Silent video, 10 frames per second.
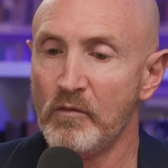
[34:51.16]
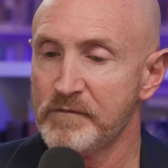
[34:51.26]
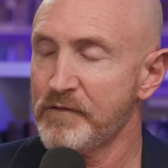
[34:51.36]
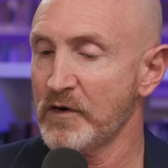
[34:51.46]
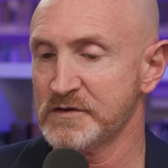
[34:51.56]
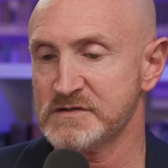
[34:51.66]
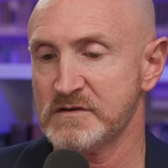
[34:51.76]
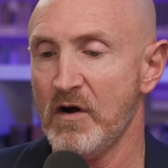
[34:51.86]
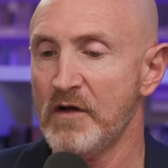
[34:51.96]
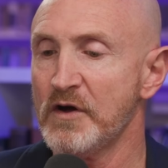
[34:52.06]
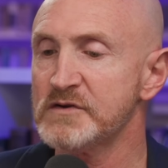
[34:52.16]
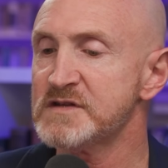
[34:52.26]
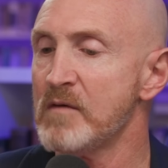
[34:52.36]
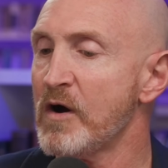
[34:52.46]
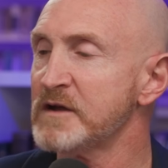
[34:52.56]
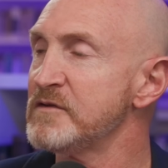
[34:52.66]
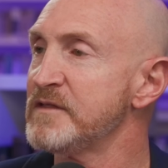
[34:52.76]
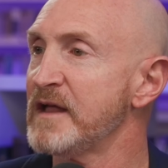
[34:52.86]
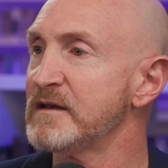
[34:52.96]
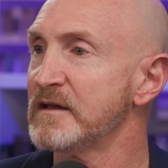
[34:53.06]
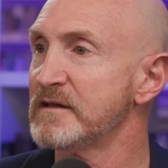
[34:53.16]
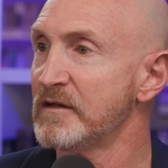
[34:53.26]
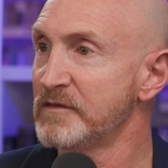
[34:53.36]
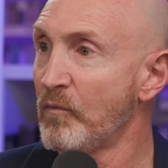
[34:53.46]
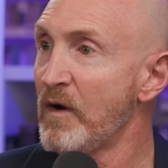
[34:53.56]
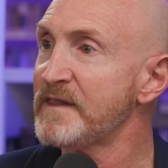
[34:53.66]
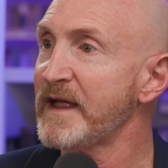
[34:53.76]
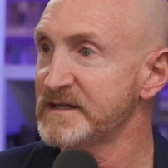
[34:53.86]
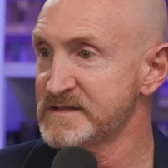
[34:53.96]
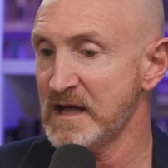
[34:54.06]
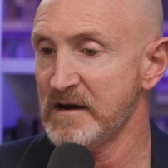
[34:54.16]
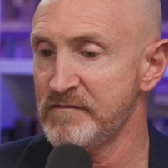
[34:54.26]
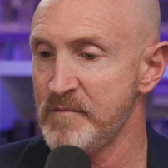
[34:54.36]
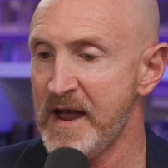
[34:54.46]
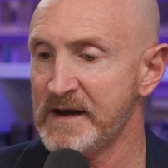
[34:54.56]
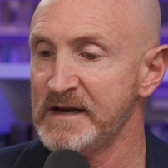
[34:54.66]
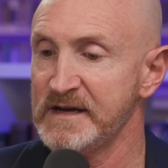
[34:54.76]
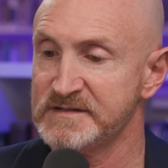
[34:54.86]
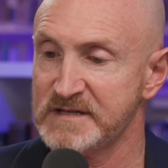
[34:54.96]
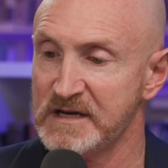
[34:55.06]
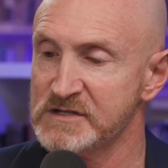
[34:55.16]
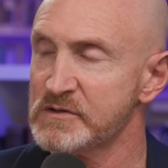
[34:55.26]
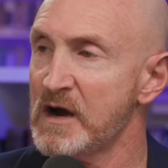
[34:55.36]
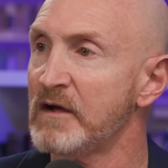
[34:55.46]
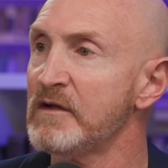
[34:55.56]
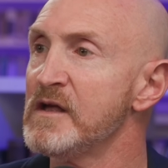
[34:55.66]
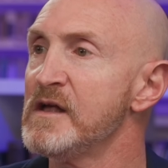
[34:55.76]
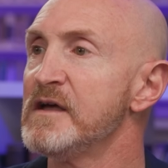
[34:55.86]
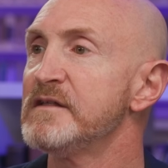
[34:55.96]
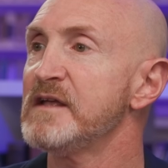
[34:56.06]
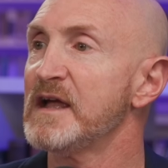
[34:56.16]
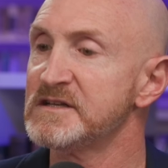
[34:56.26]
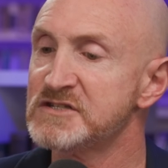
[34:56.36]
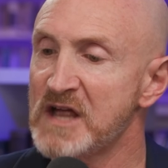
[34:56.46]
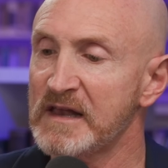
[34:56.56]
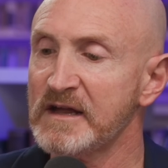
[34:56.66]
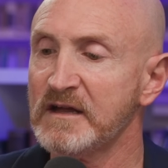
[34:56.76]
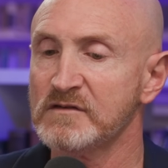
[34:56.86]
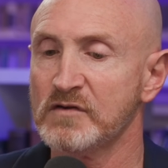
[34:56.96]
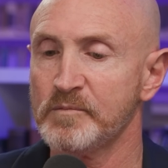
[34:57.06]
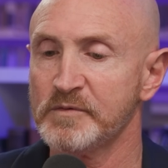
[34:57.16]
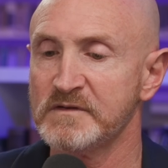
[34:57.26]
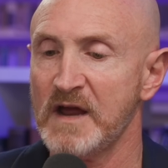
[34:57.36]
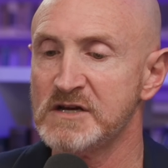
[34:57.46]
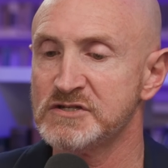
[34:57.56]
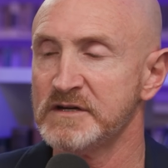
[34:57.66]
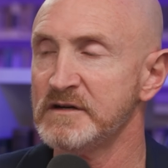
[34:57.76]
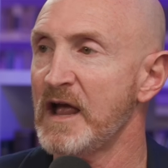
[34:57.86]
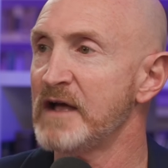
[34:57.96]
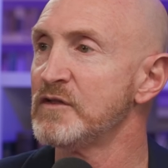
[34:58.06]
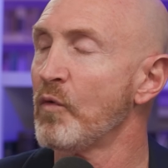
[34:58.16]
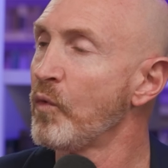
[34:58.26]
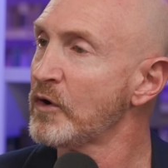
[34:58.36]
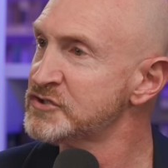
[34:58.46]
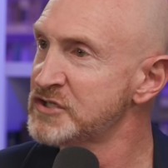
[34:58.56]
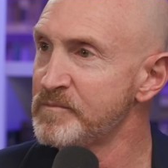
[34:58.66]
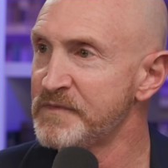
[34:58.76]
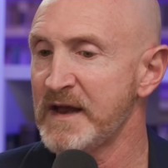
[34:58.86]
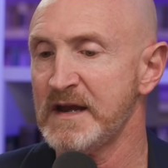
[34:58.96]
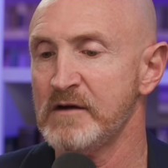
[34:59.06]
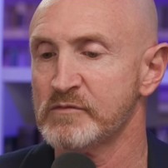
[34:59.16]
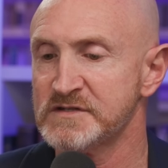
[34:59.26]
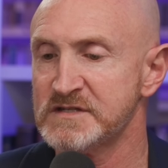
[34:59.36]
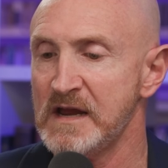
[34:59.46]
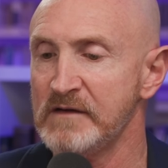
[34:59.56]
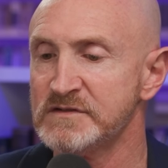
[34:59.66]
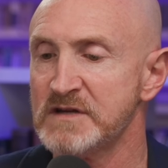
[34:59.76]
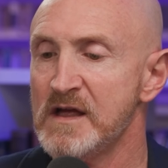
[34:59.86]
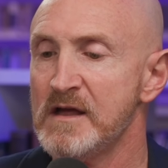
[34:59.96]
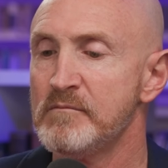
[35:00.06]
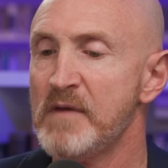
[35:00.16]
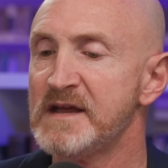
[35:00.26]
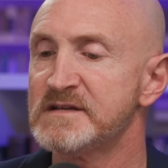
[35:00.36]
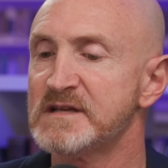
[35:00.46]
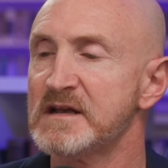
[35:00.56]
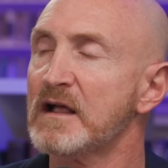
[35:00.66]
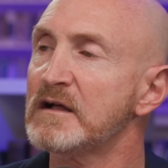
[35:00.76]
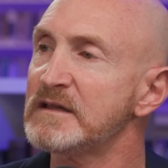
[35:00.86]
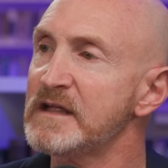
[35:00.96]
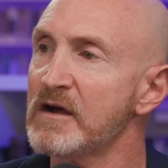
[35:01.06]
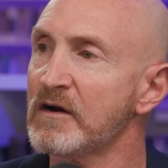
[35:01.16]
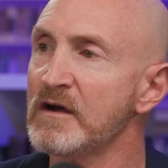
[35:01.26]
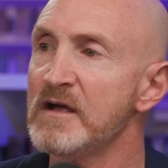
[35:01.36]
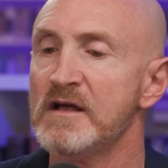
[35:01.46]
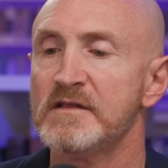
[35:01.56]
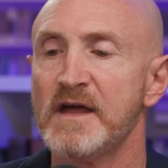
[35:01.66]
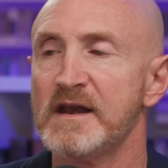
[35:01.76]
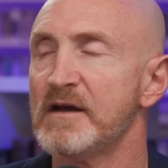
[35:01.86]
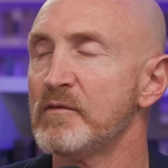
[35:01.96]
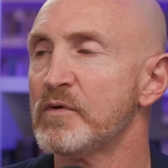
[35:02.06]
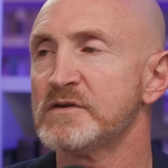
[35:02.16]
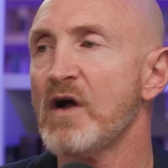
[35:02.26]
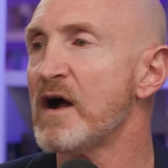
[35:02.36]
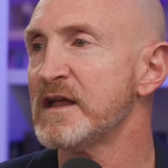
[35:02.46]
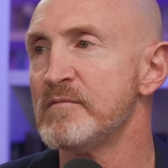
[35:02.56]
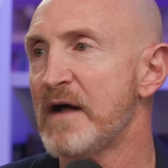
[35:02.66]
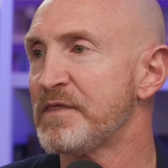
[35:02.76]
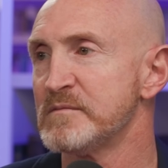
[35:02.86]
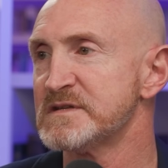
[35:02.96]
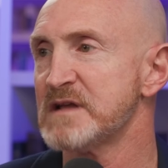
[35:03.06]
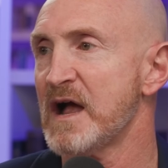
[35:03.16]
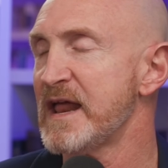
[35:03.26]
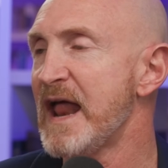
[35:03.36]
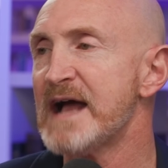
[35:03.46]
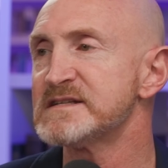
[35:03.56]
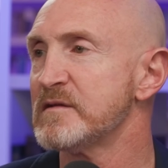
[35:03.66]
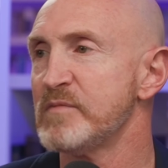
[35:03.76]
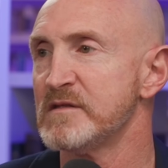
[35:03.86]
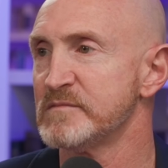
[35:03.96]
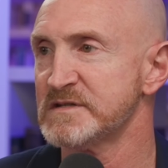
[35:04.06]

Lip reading: First, although some argue that the one like a son of man is Israel, the angelic interpretation and the worship that he receives makes it clear that we're talking about the Messiah. It has to be the